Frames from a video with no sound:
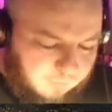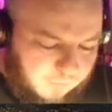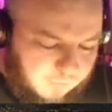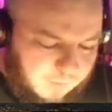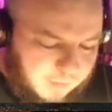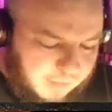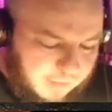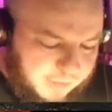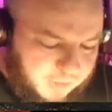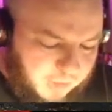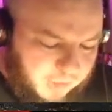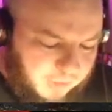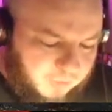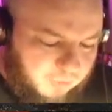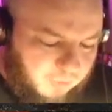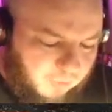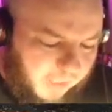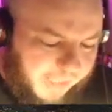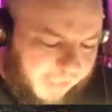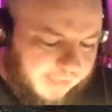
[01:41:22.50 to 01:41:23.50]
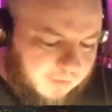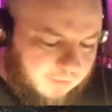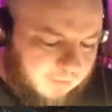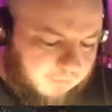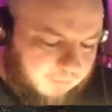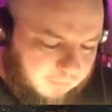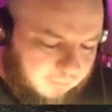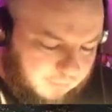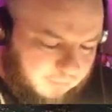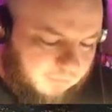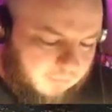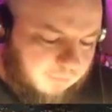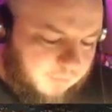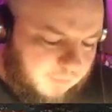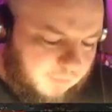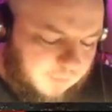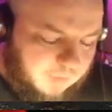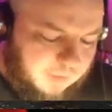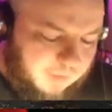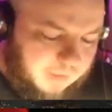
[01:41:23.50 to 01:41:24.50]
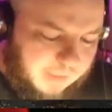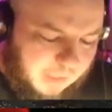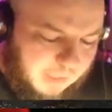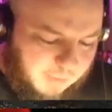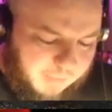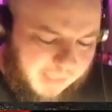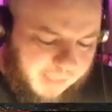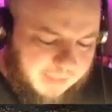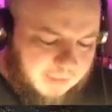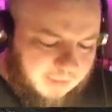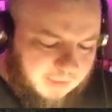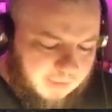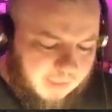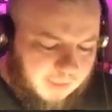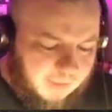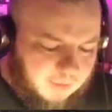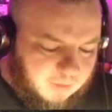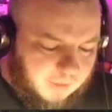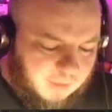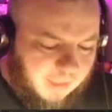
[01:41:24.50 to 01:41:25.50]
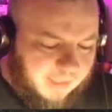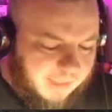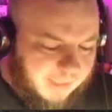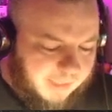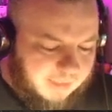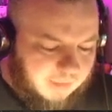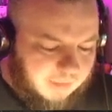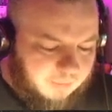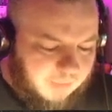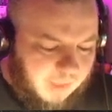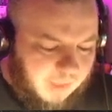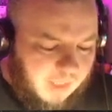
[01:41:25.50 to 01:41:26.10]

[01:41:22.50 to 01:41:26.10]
They're just great. They're amazing things. Go out and get them.